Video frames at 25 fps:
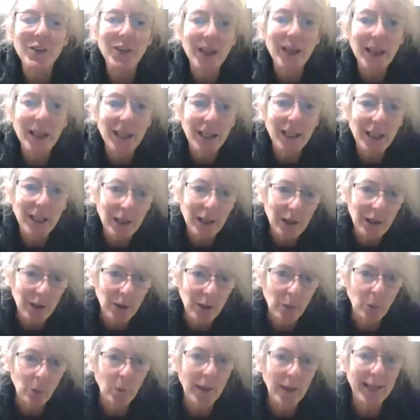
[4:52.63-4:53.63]
he
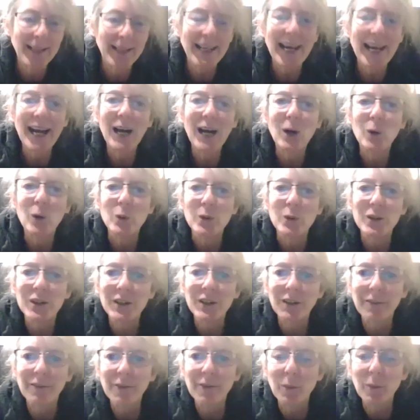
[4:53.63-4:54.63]
went out
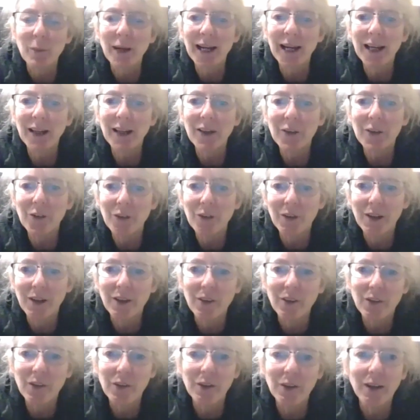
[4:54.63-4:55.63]
of the palace, he
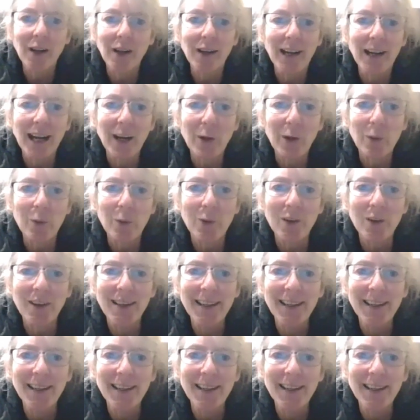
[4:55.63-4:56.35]
snuck out